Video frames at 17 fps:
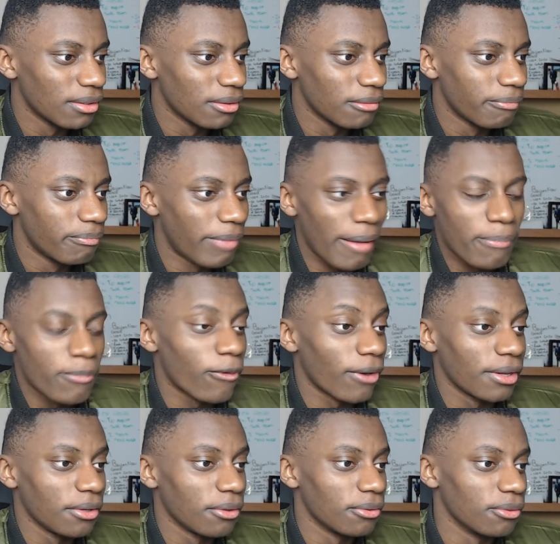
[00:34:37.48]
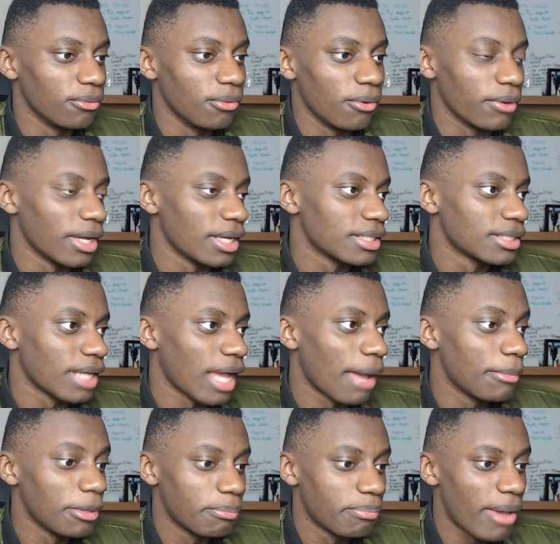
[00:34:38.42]
Pep Guardiola will get sacked. I
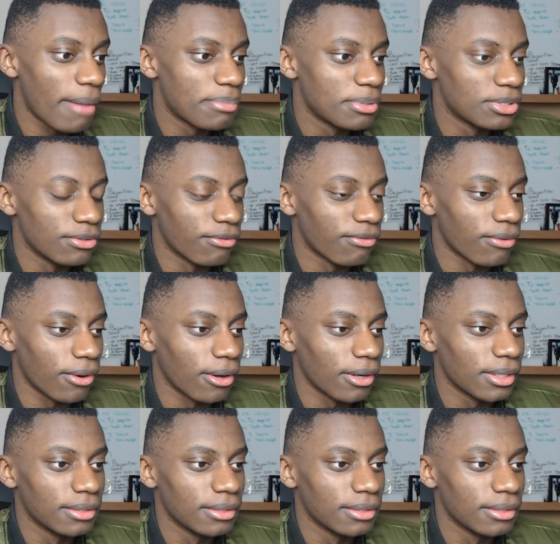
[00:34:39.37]
mean, Pep is a fraud.